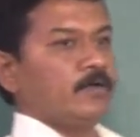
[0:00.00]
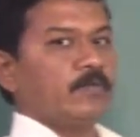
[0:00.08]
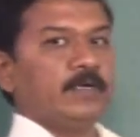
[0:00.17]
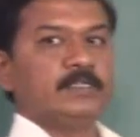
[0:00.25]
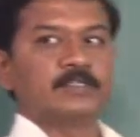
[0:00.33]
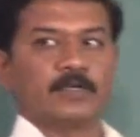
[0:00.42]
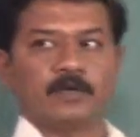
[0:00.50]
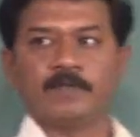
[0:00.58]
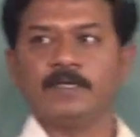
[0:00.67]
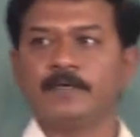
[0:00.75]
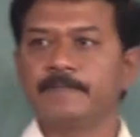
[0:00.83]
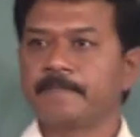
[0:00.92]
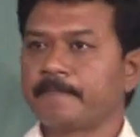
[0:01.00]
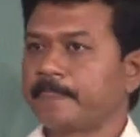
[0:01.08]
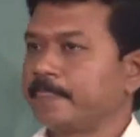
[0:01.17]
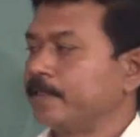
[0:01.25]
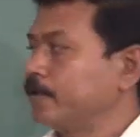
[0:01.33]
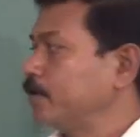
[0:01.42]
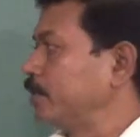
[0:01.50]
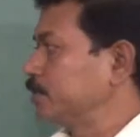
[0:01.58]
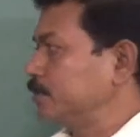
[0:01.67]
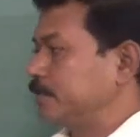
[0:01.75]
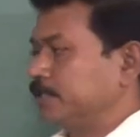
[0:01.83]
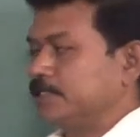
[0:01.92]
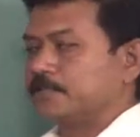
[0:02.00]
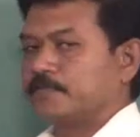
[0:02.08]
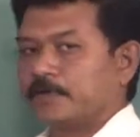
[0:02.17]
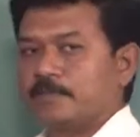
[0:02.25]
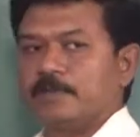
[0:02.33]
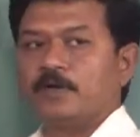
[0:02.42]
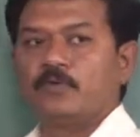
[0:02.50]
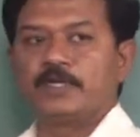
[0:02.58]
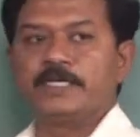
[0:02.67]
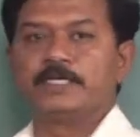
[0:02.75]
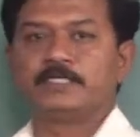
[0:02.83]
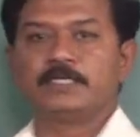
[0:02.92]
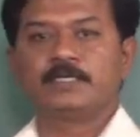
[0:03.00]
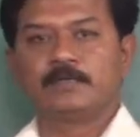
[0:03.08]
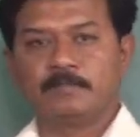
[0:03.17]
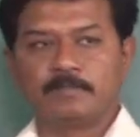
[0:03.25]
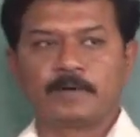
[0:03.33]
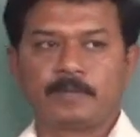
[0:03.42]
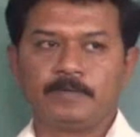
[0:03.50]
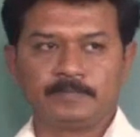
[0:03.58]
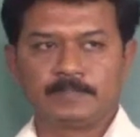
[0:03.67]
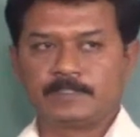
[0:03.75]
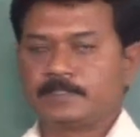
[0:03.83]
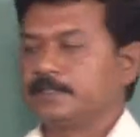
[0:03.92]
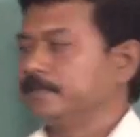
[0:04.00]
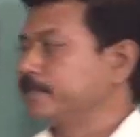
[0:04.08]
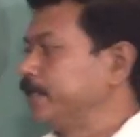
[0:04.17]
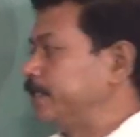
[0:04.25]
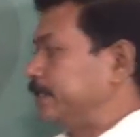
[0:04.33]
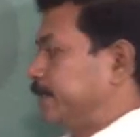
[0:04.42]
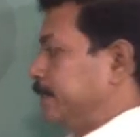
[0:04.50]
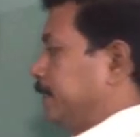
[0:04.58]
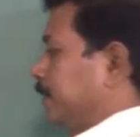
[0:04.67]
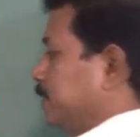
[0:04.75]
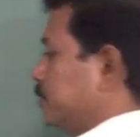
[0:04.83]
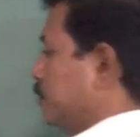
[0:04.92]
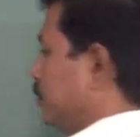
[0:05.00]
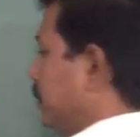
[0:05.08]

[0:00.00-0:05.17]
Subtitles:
while solving that is formula oriented problems. Right? So